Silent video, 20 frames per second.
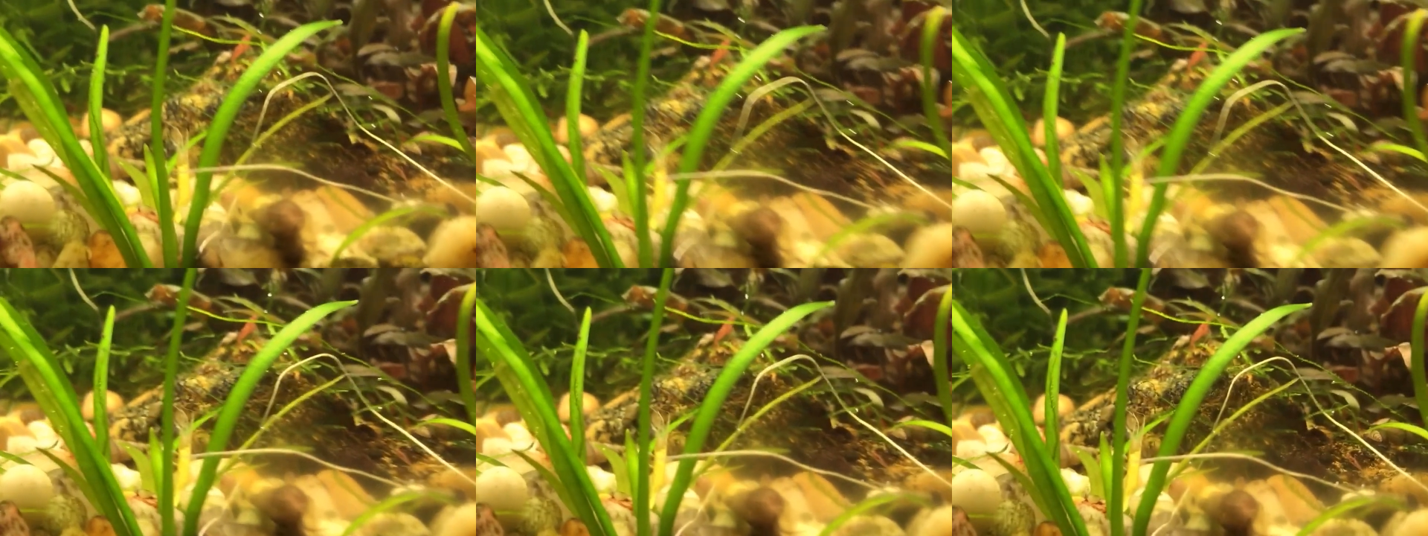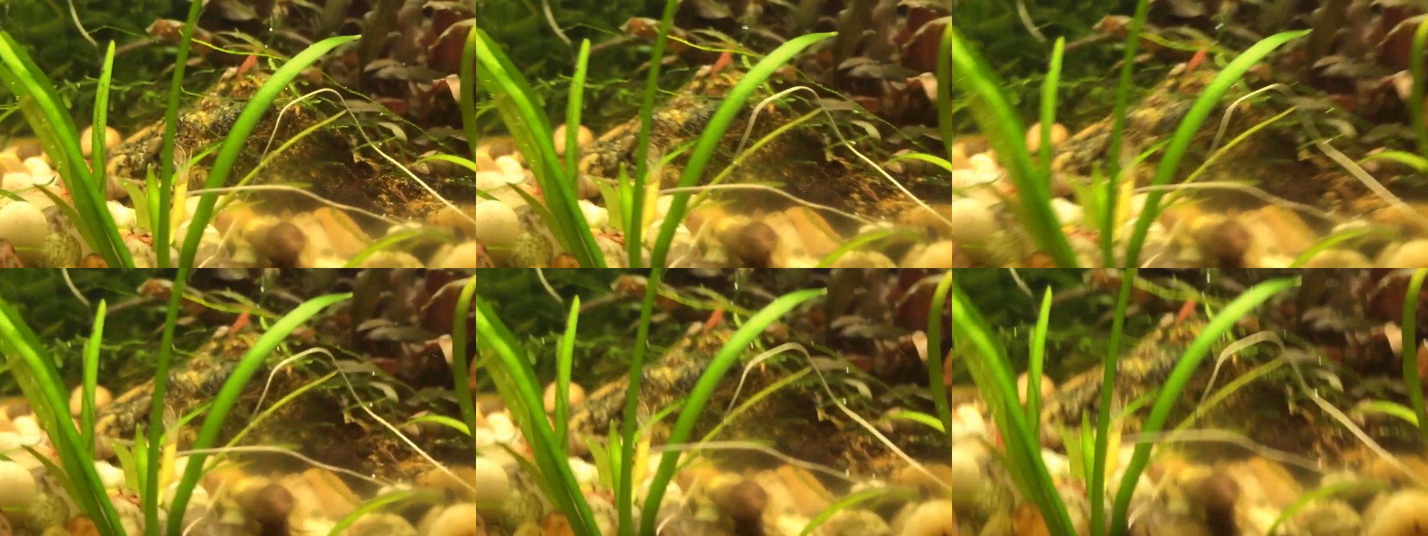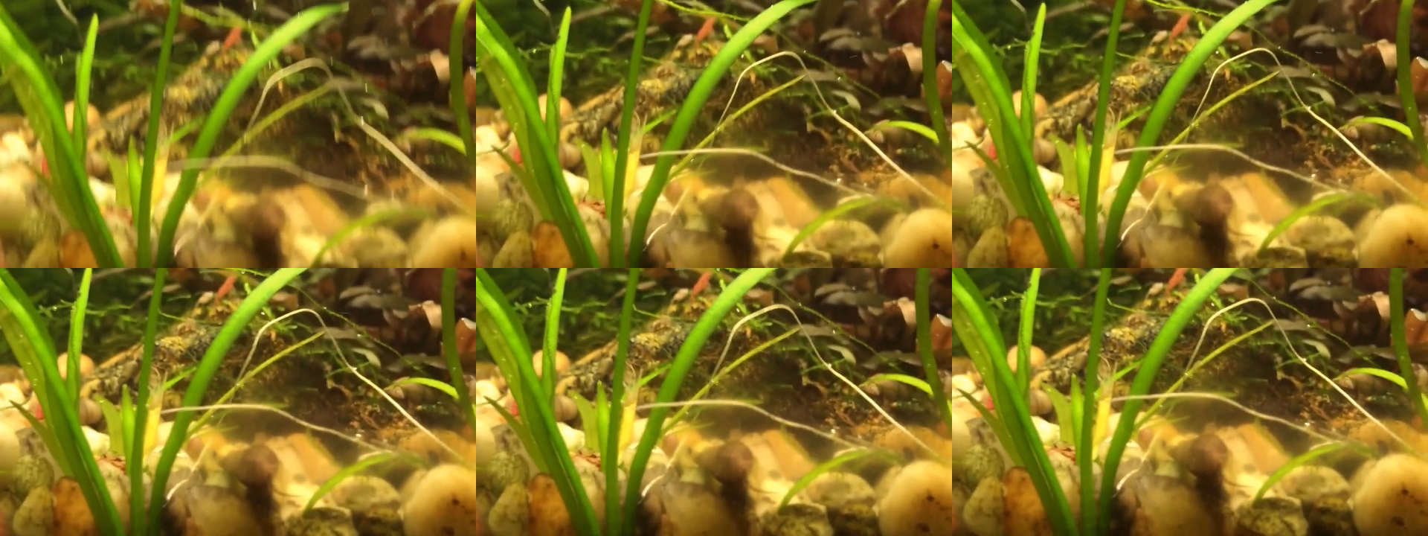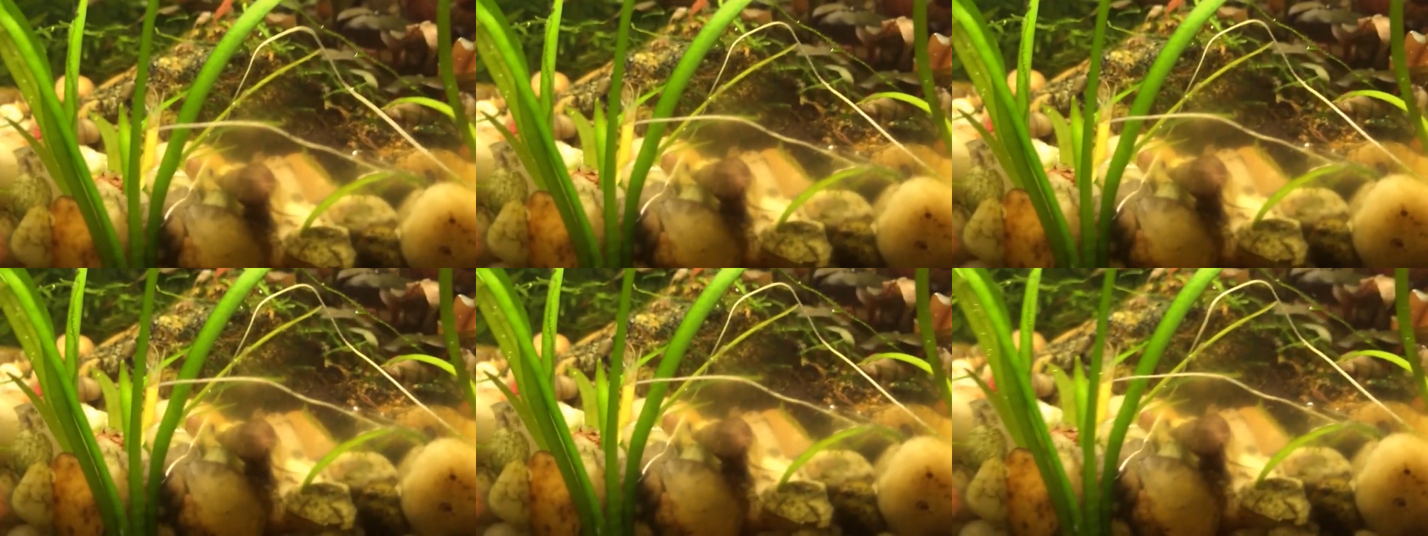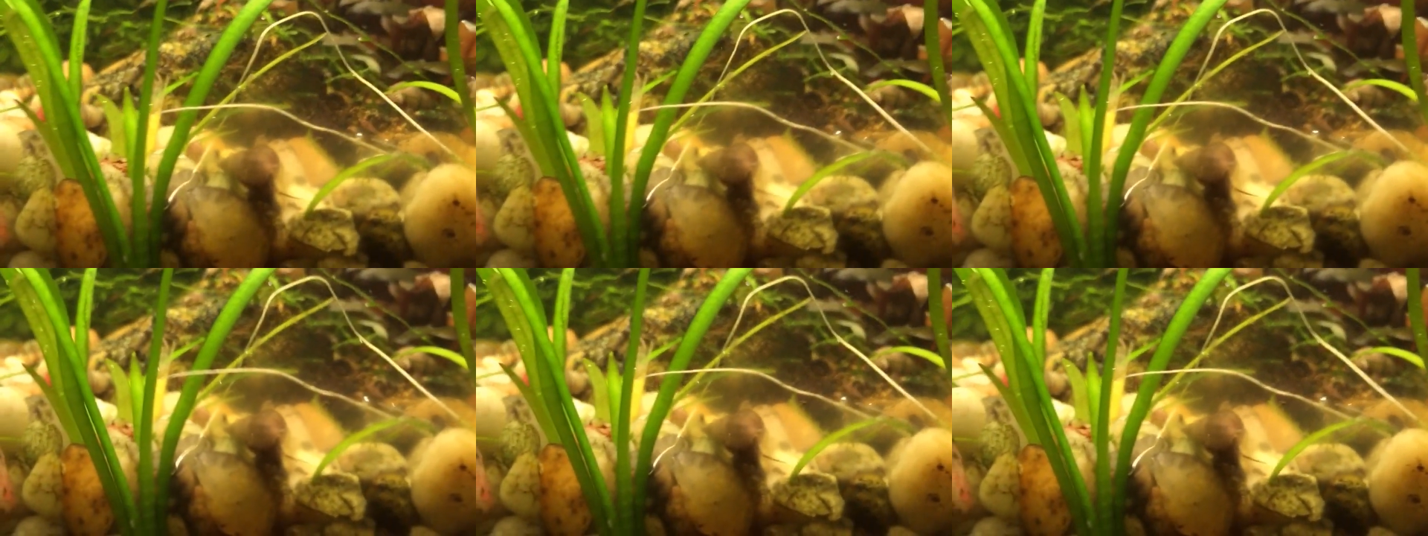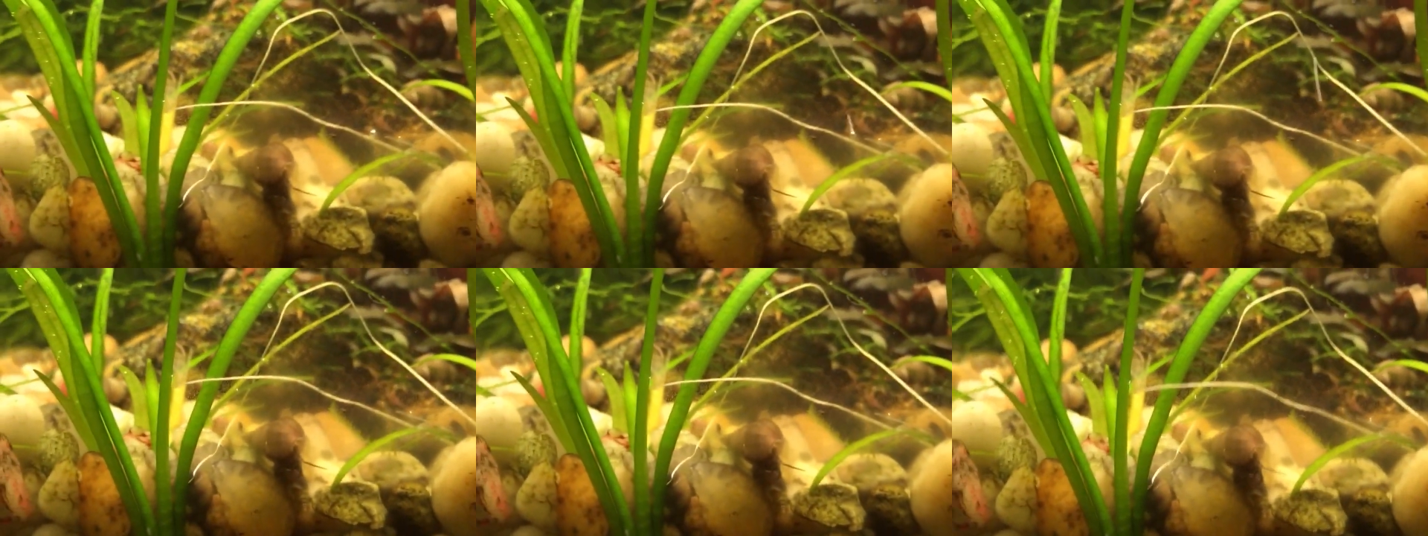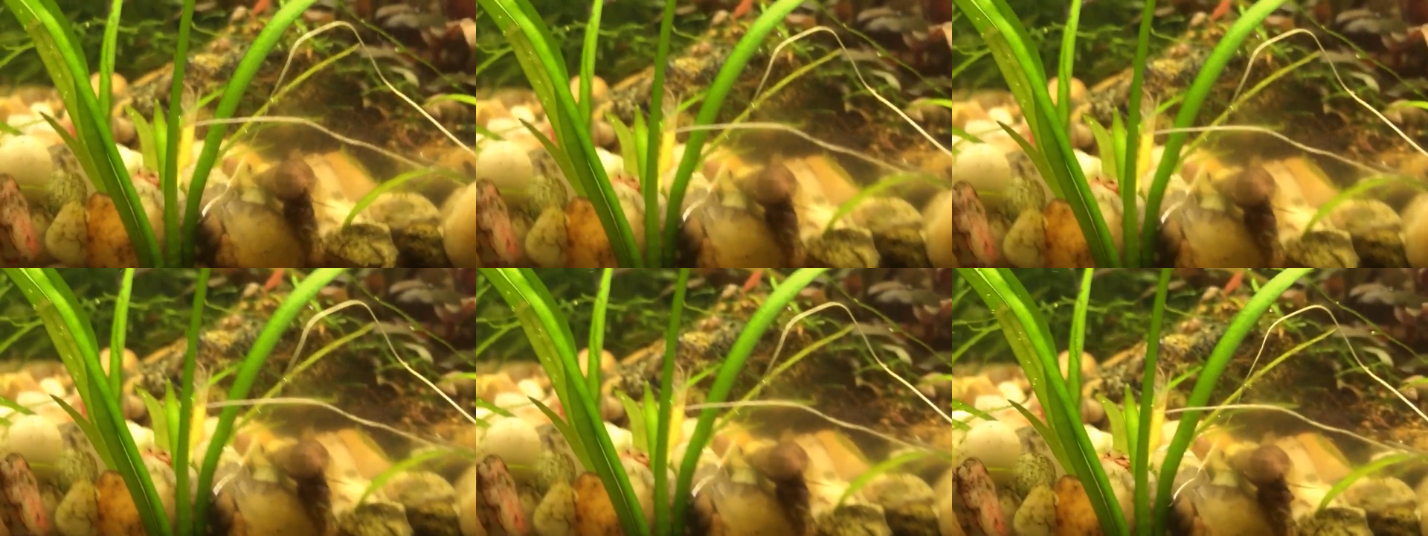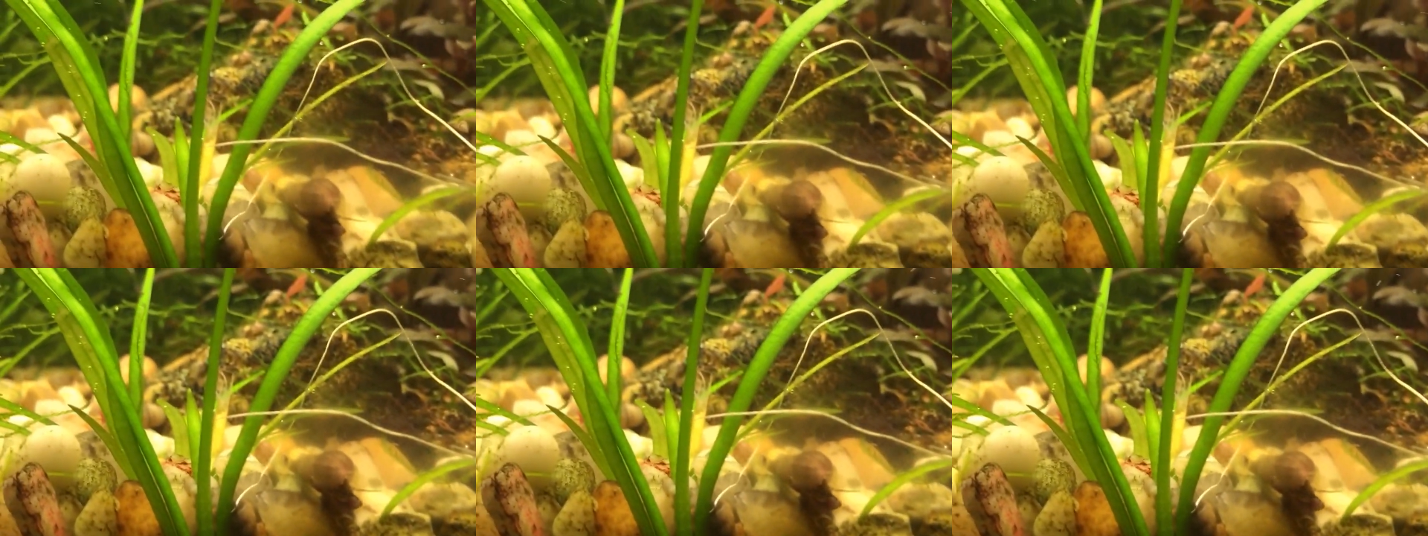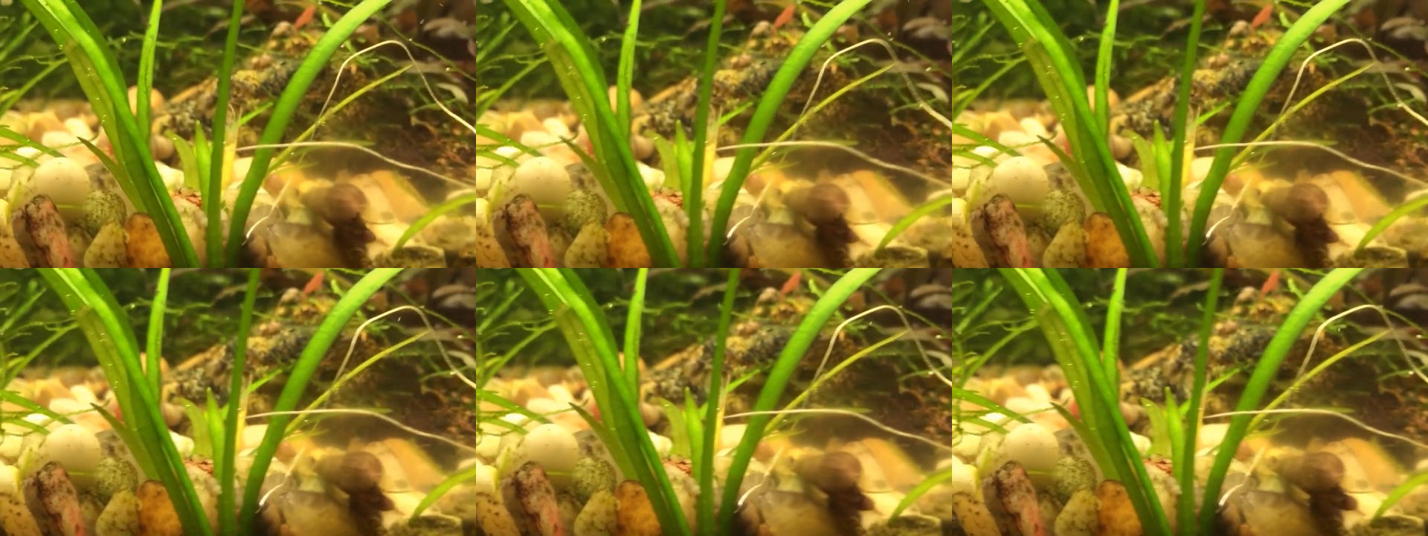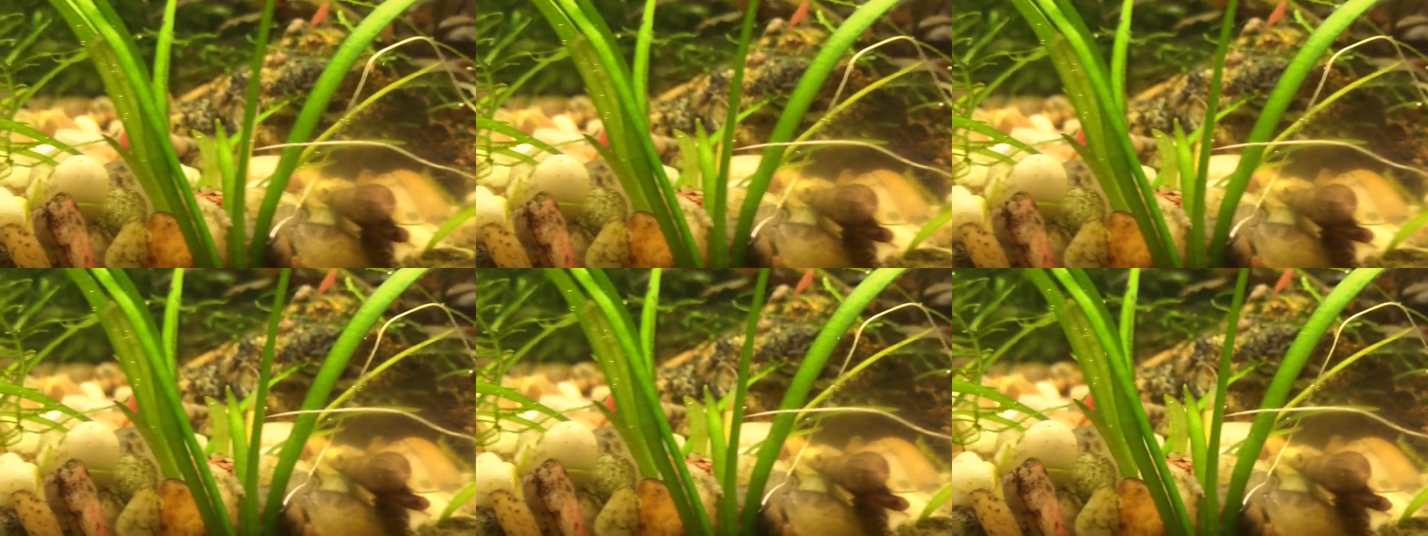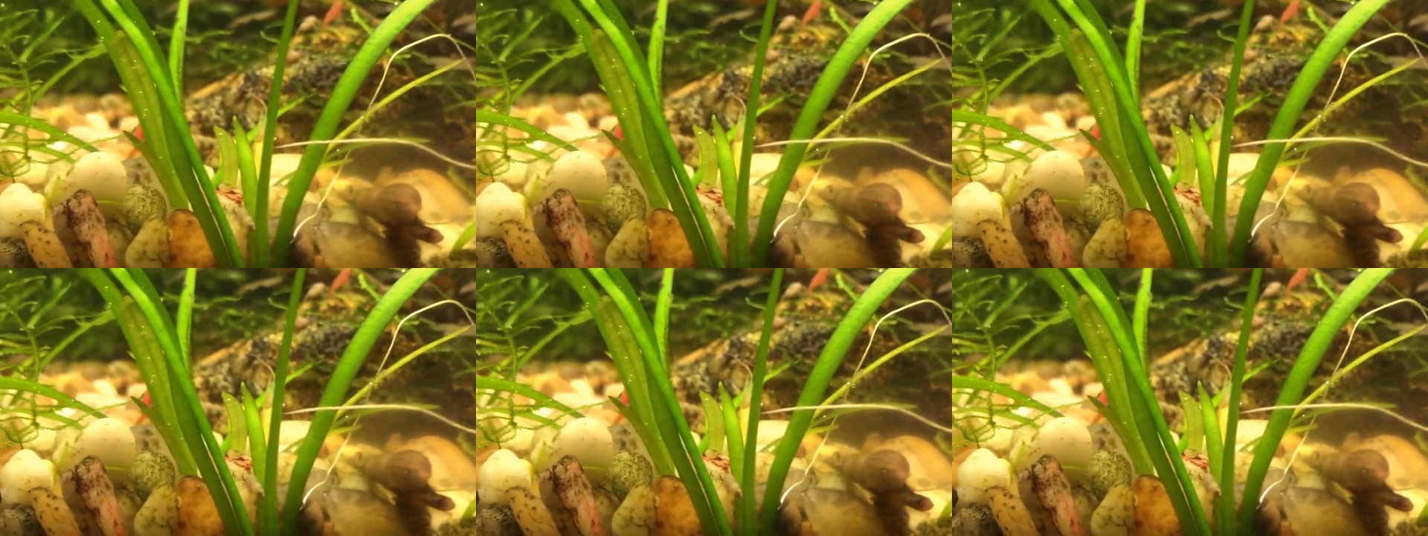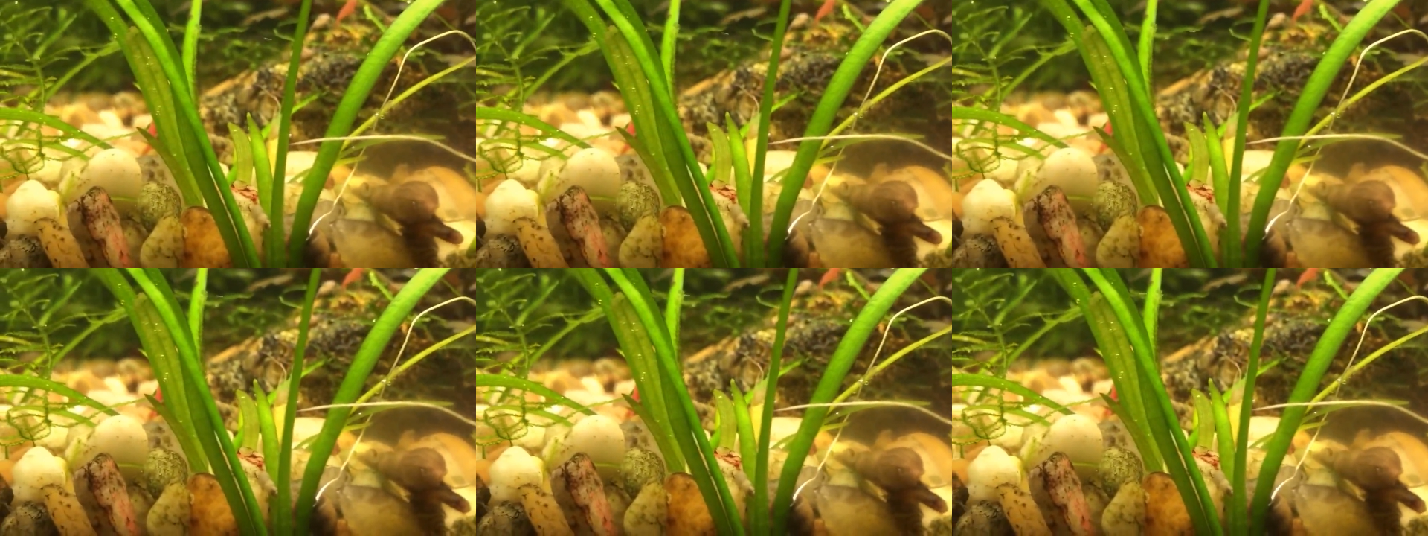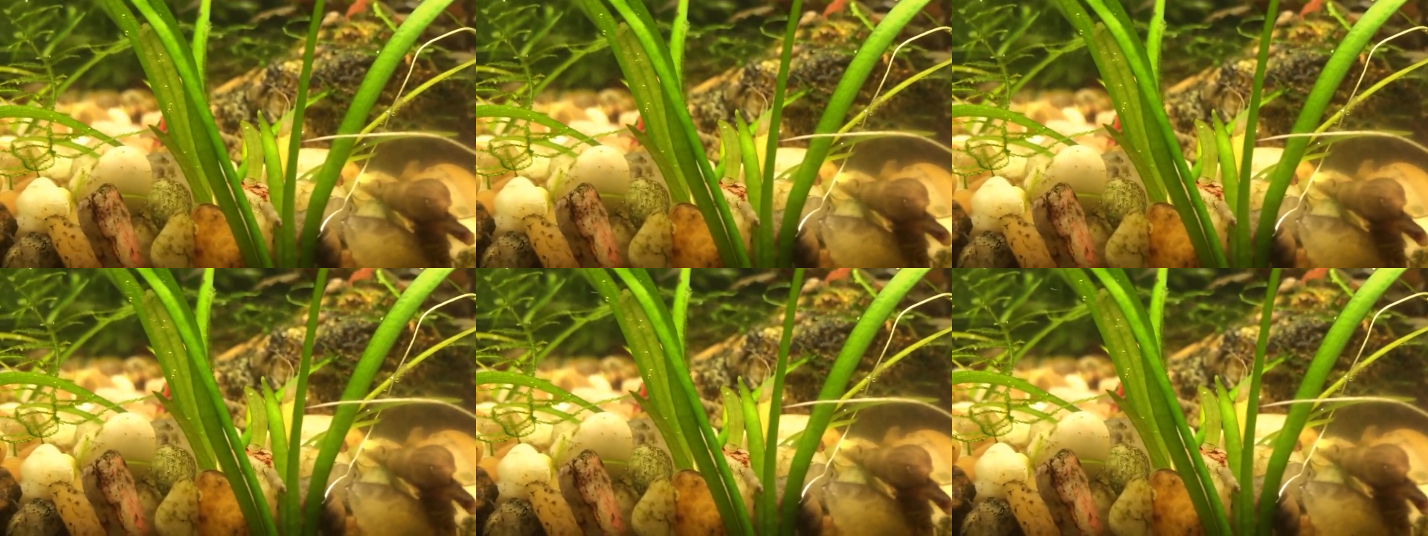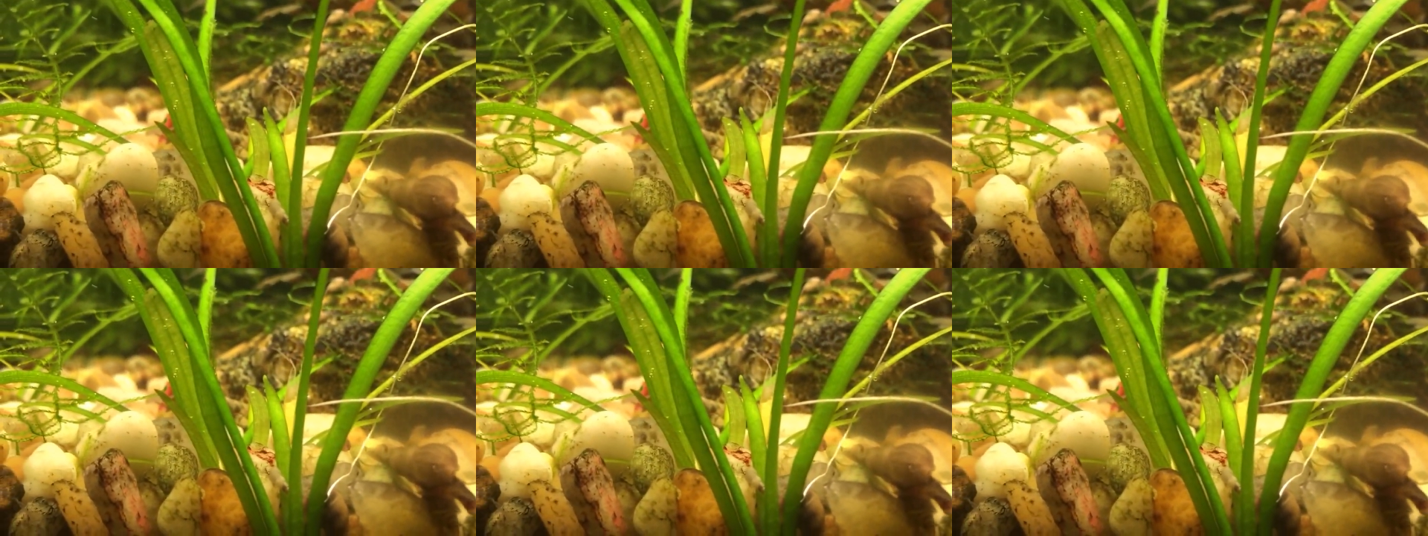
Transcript: Nobody's mouth can be seen.